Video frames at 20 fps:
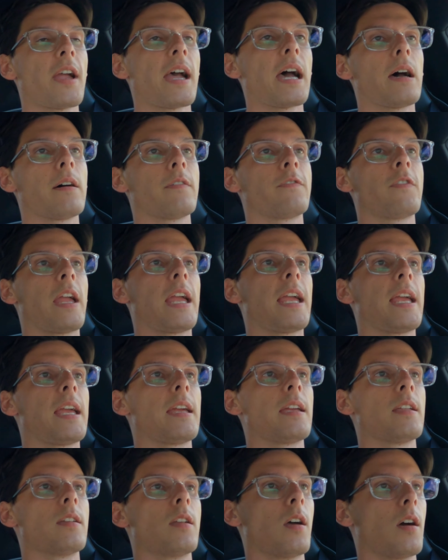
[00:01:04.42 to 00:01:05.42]
Have
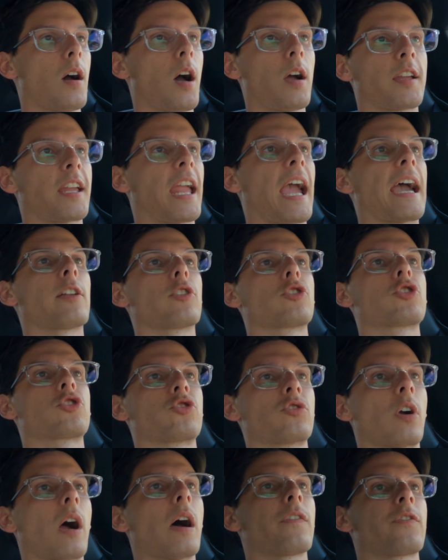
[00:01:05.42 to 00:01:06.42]
a
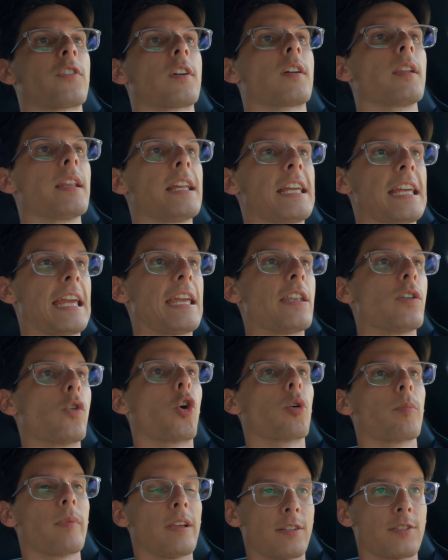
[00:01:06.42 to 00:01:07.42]
catastrophically
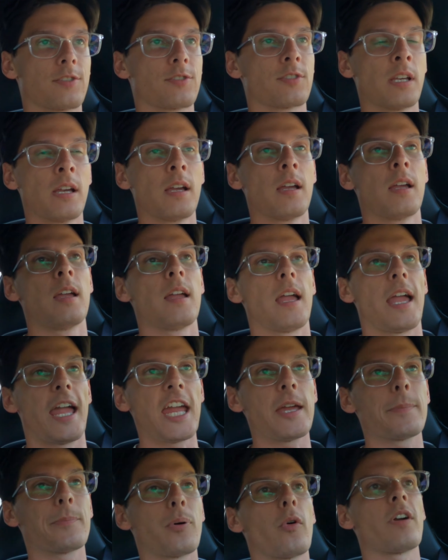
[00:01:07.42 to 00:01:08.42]
enormous
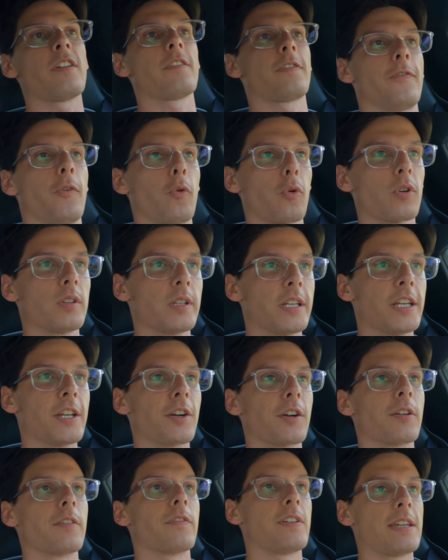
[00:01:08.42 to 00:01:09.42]
8.4
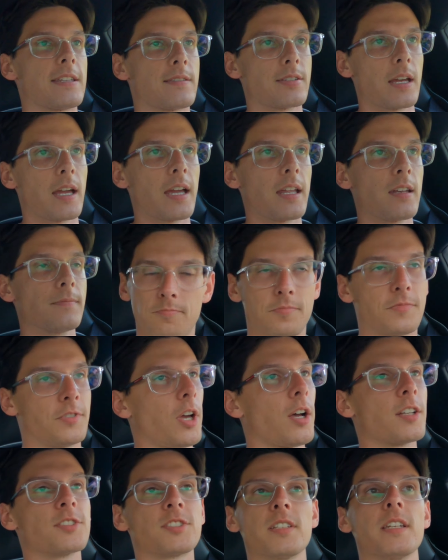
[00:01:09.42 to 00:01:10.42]
liter
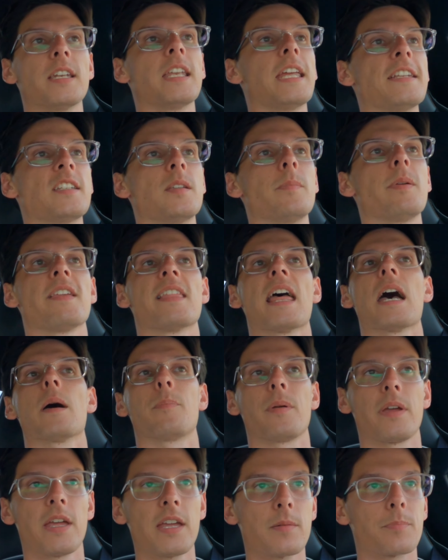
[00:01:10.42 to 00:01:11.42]
V10. Doesn't need to be
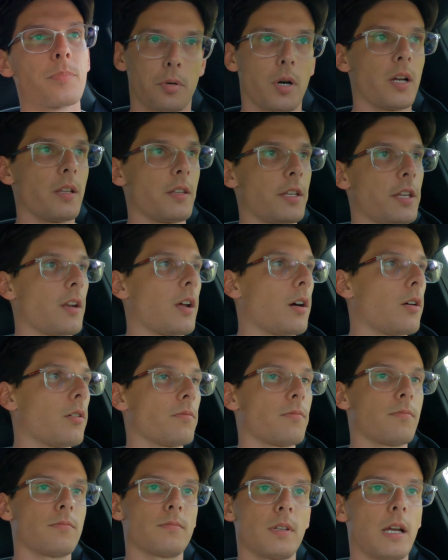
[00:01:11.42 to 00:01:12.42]
that big, but you
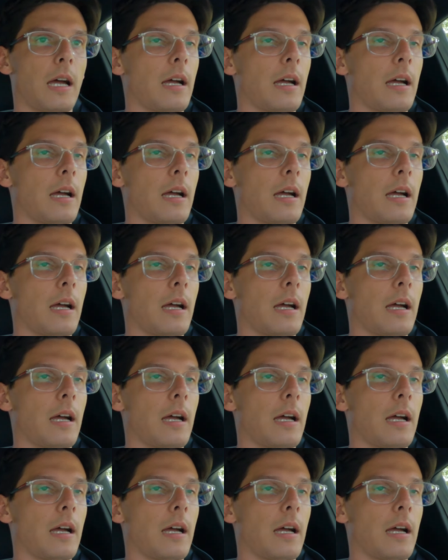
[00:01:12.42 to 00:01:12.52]
know,